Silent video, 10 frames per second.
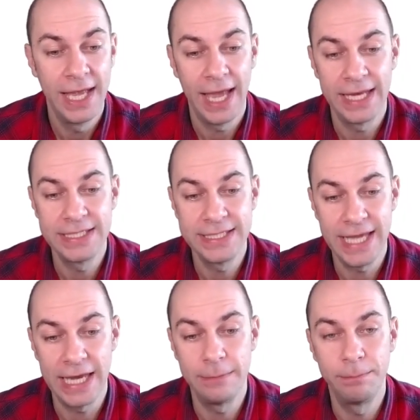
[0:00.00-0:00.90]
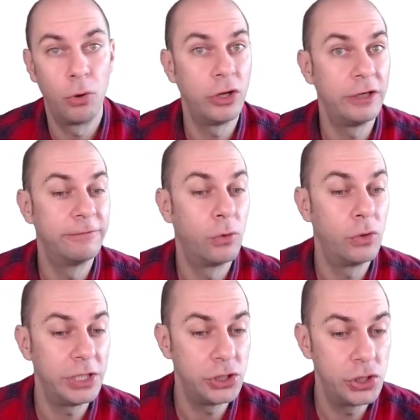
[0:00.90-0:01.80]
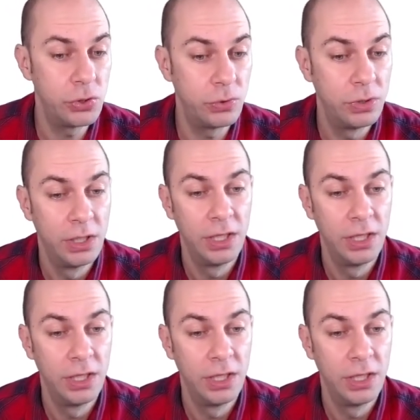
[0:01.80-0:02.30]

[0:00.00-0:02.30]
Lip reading: at 10.42.